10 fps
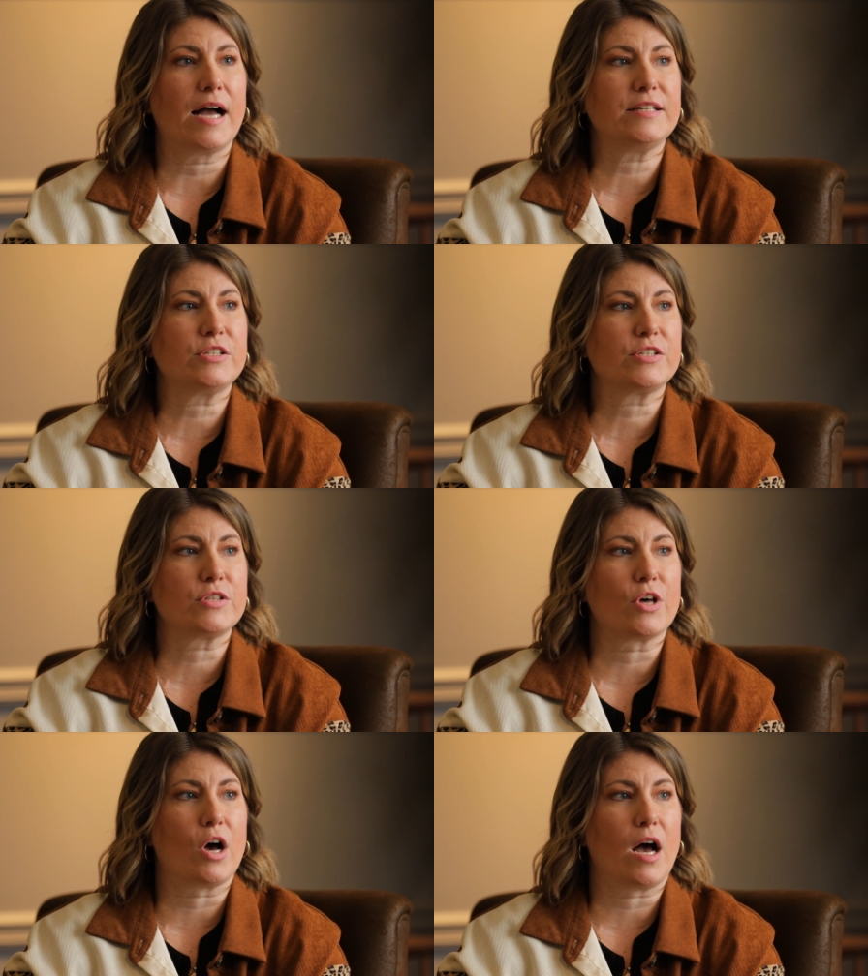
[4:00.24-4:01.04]
I
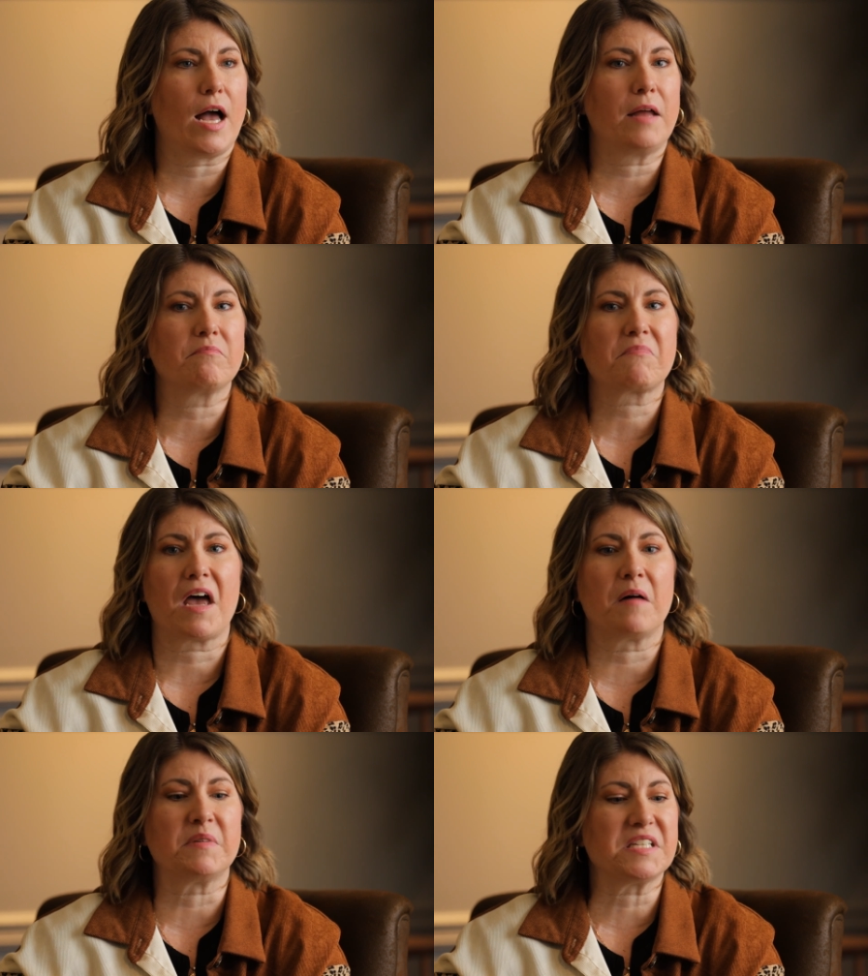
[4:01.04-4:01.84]
just thought,
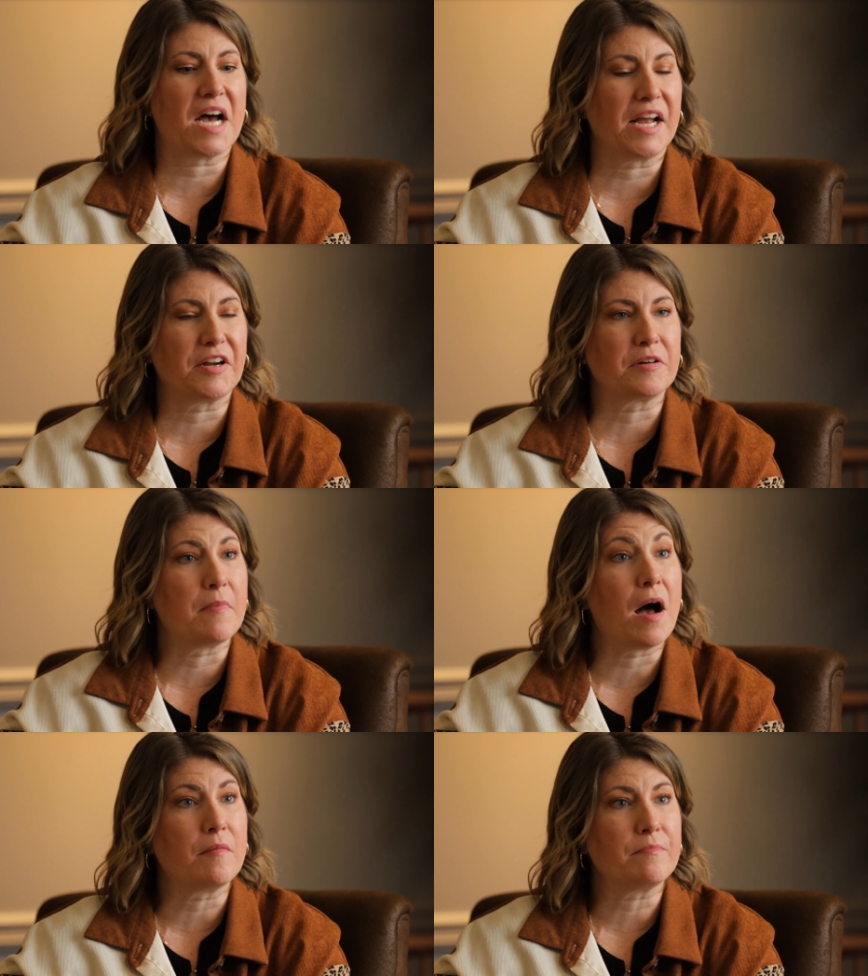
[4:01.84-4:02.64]
I'm a tired
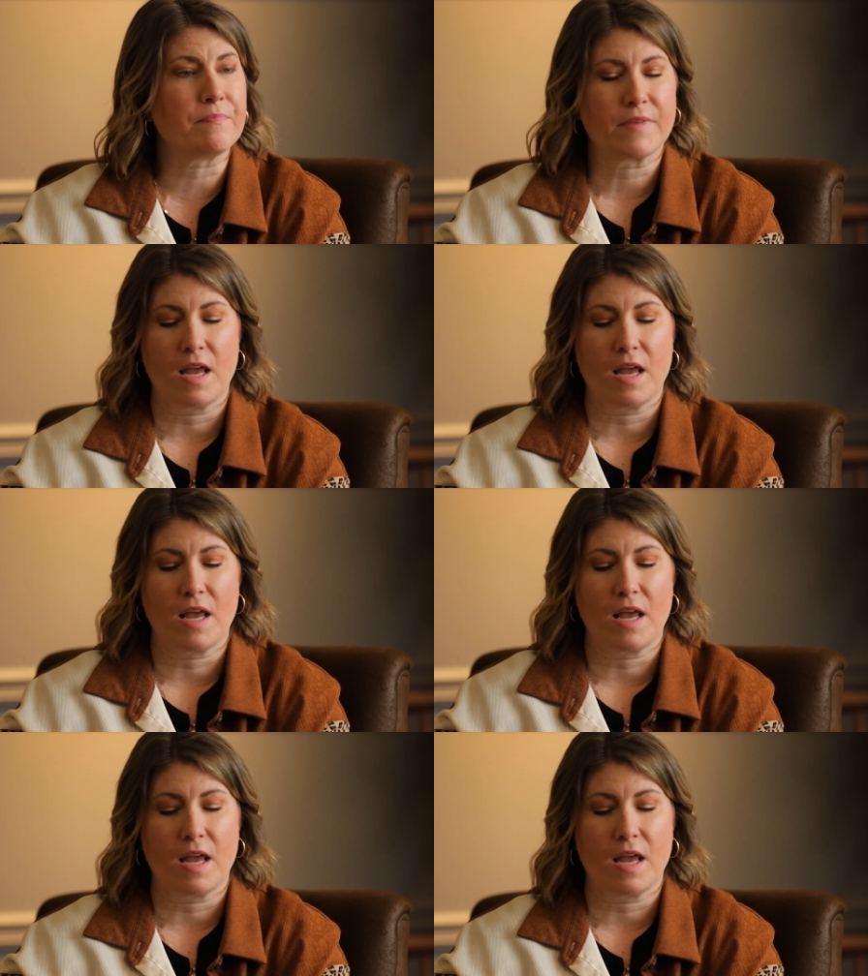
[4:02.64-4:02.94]
mom.